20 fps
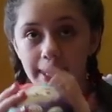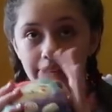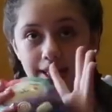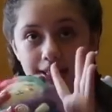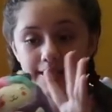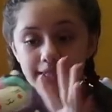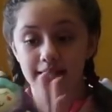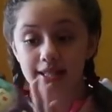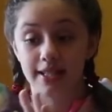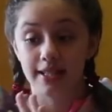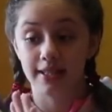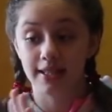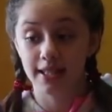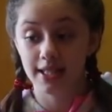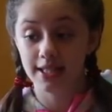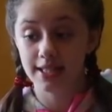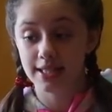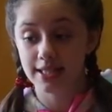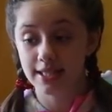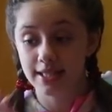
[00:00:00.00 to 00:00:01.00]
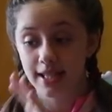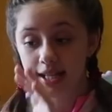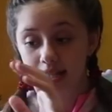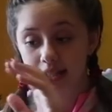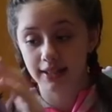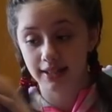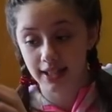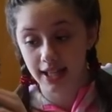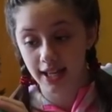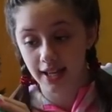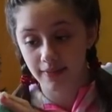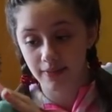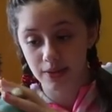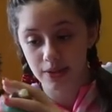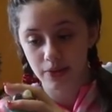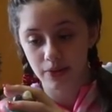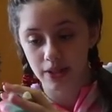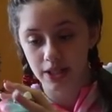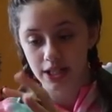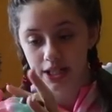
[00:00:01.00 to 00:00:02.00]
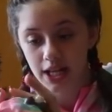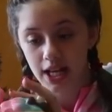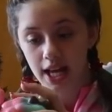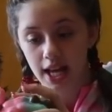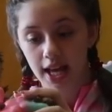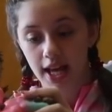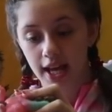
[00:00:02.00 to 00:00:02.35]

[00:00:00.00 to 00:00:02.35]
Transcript: is this lamb squishy.